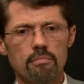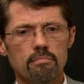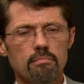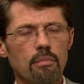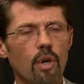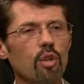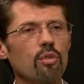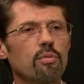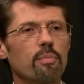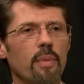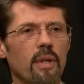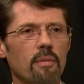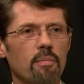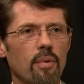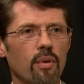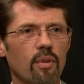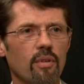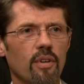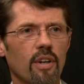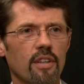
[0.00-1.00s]
Most
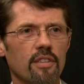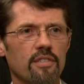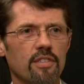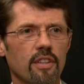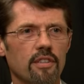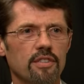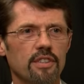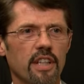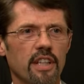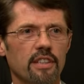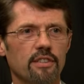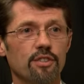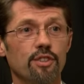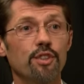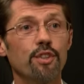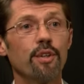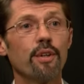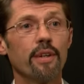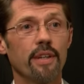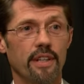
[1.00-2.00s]
people associate
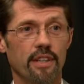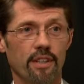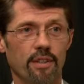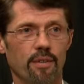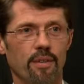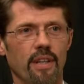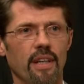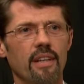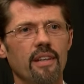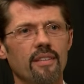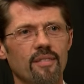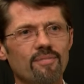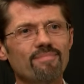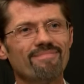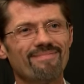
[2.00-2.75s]
jury duty